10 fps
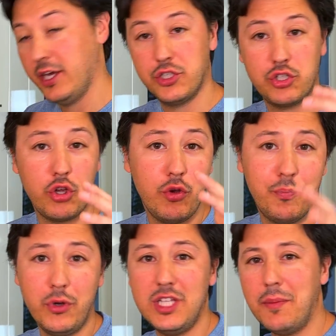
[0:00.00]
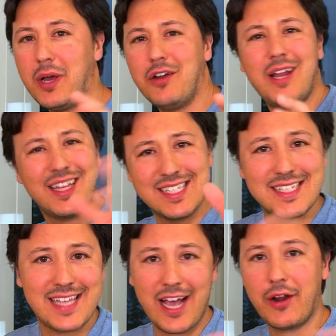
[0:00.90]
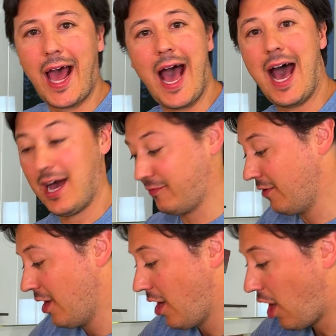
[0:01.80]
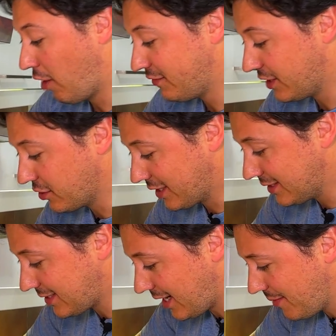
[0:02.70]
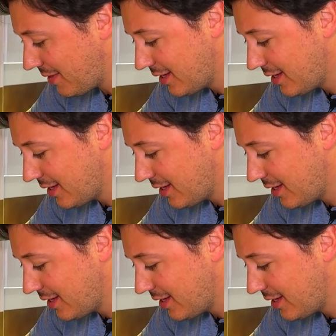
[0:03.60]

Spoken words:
So you put them kind of like the second half of the cooking time.